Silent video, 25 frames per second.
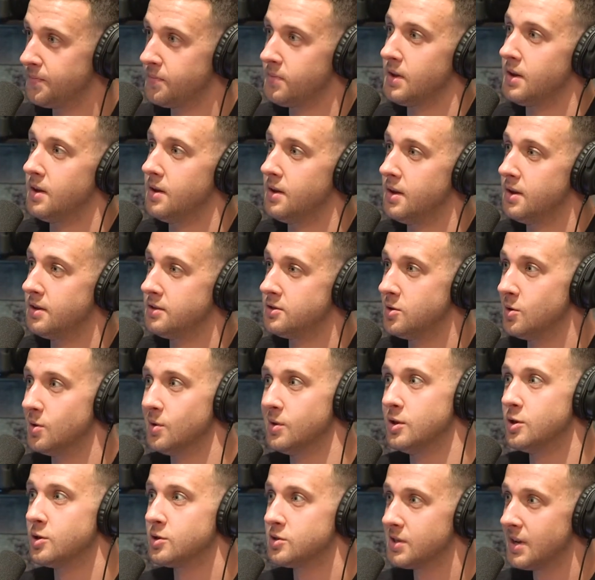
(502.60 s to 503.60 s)
Interesting. So
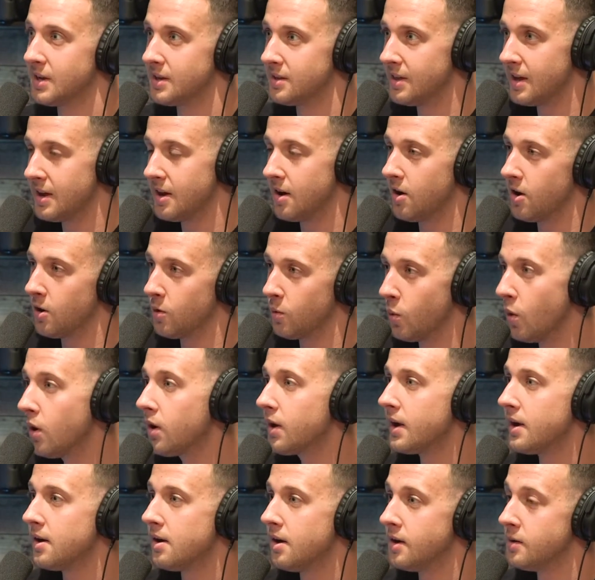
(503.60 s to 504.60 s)
it looks like they are
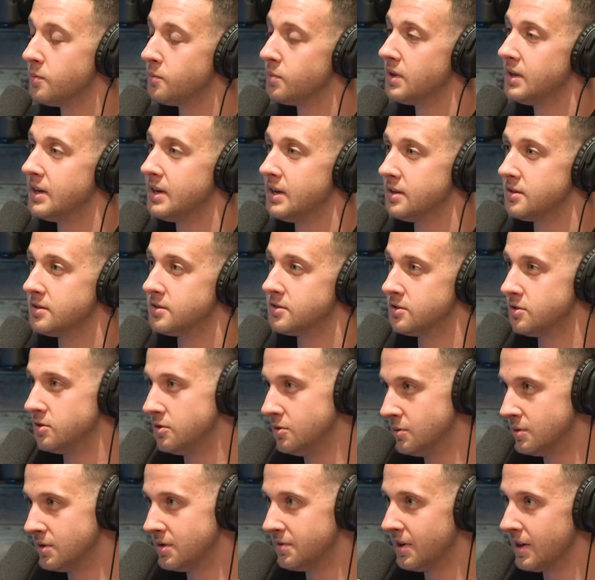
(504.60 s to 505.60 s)
working on plans
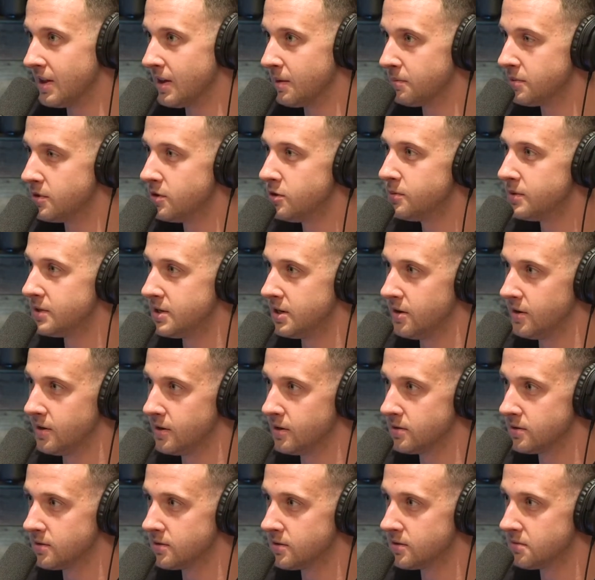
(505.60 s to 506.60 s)
to develop new
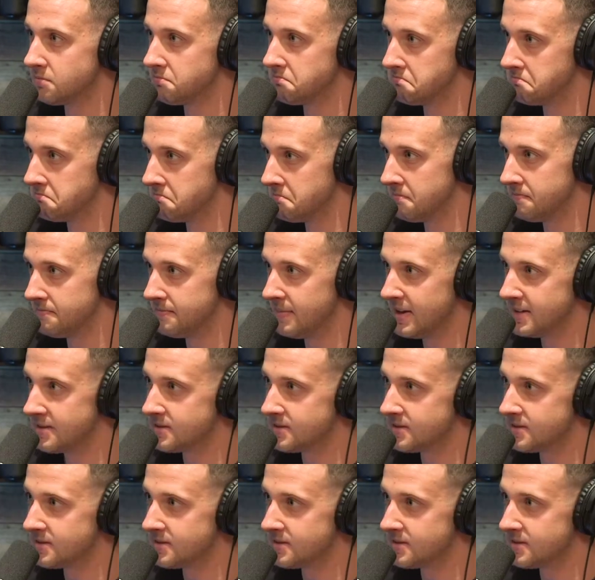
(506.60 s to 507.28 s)
materials Which,